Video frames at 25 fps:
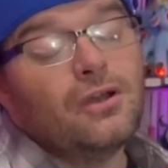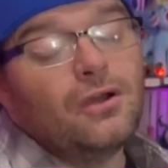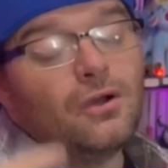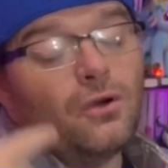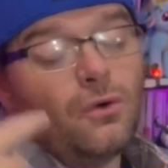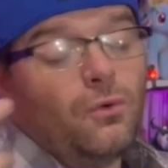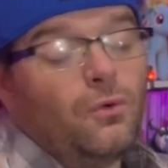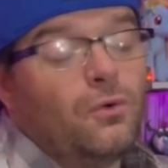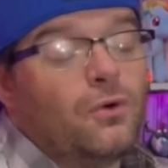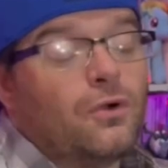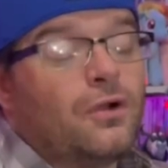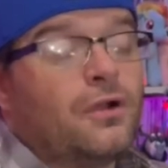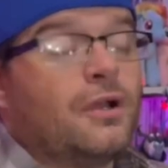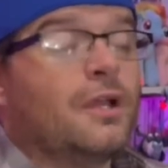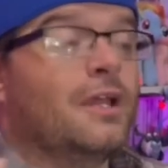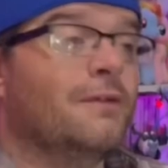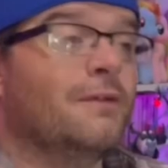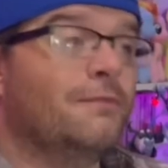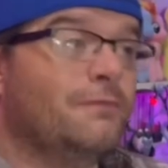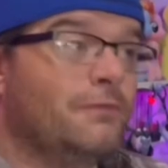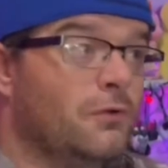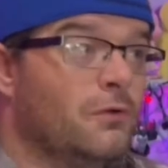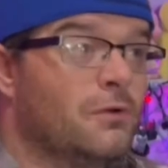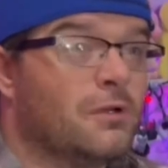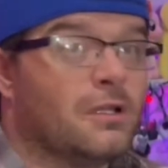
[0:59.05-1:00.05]
Or
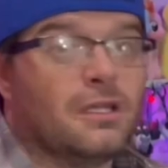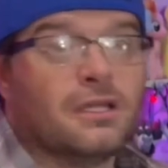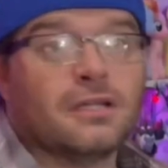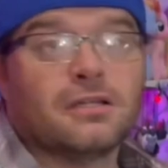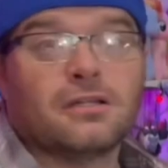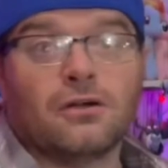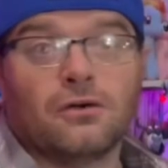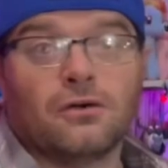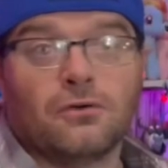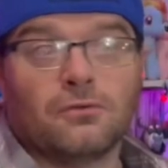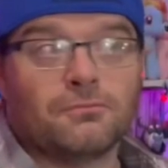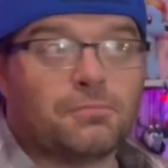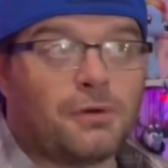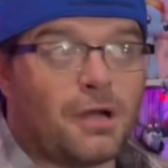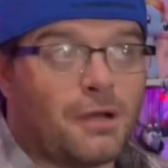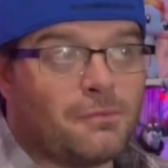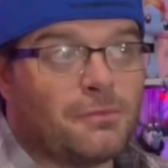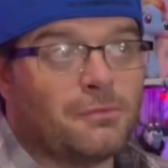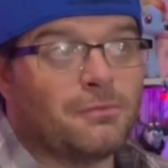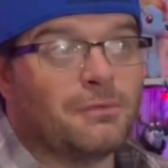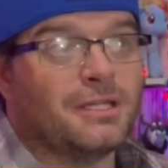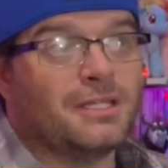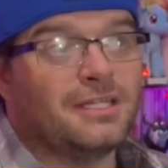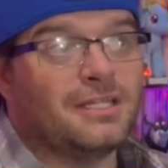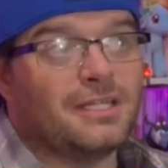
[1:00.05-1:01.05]
if you click on
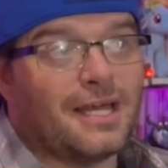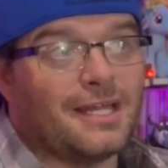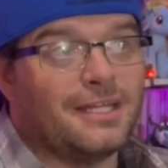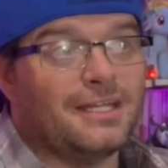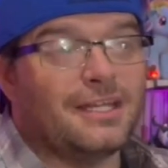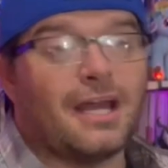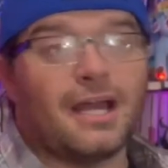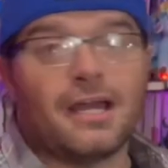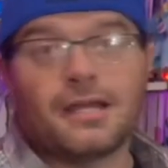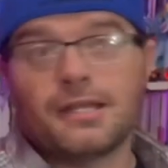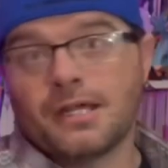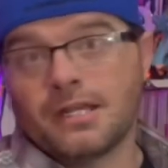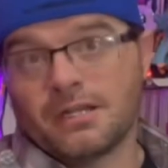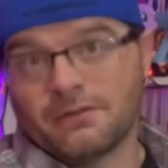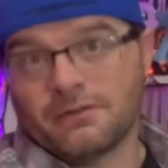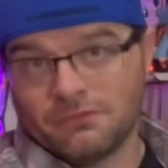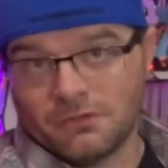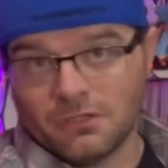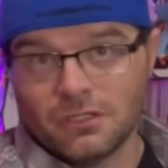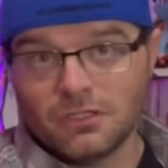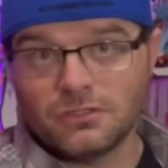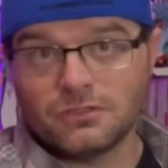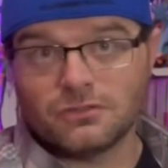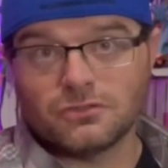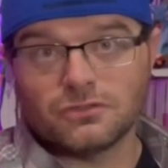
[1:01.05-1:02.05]
probably 99 out of
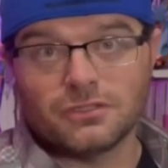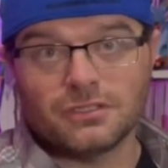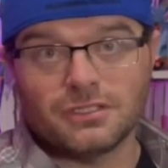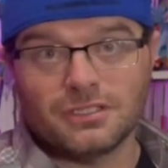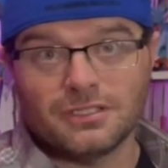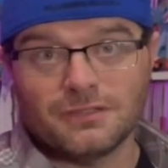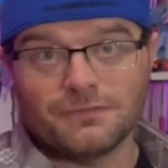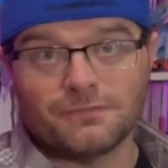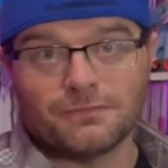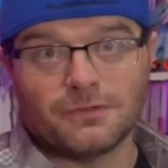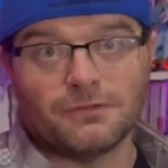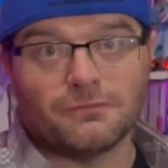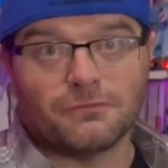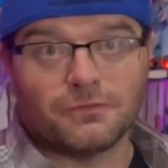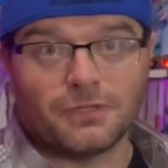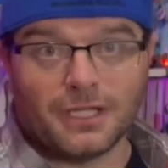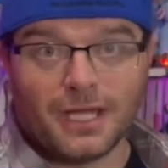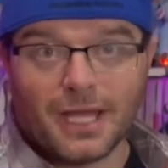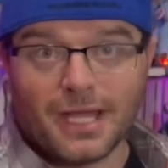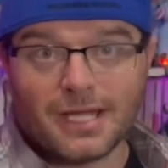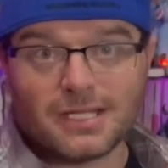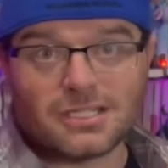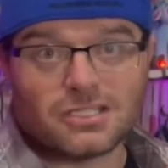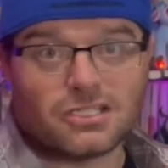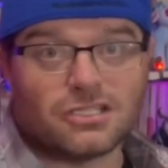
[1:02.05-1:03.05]
100 different
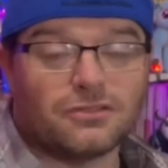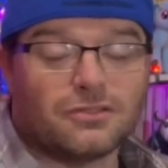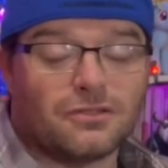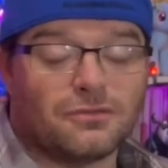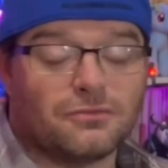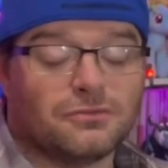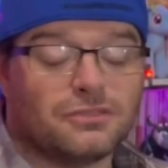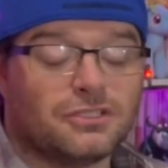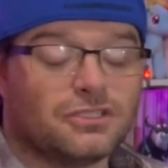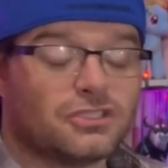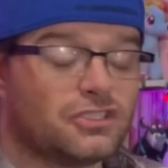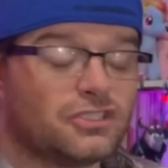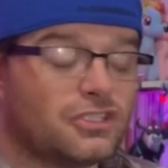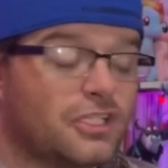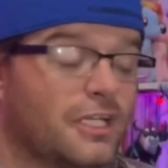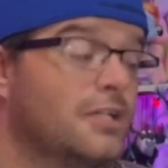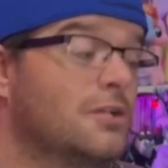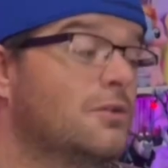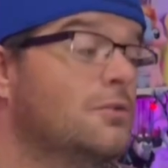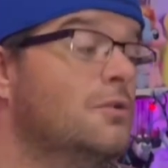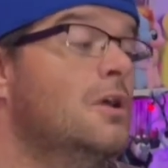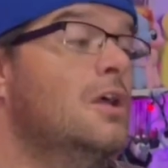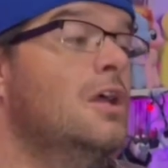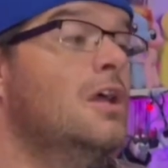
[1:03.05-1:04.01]
reactions on this channel,